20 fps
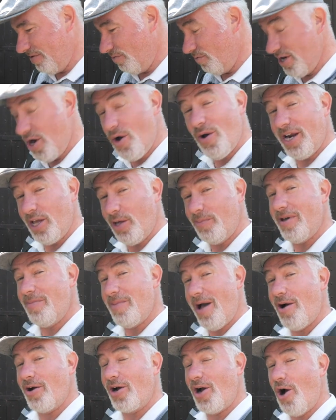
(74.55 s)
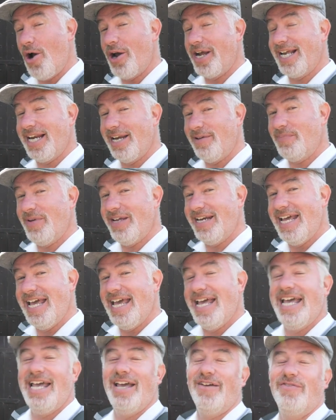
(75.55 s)
we know a little bit about coin clipping
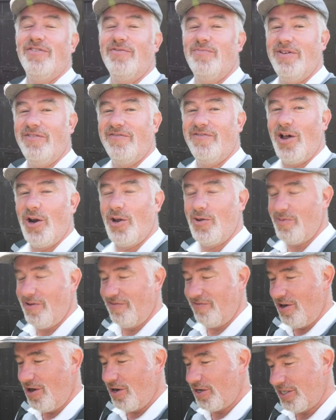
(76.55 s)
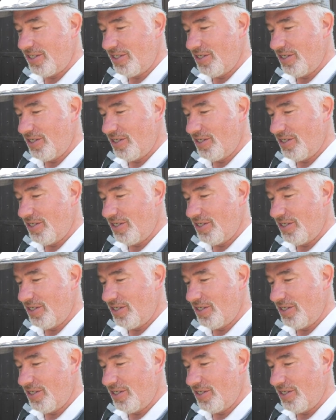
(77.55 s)
if you've been following my vlog.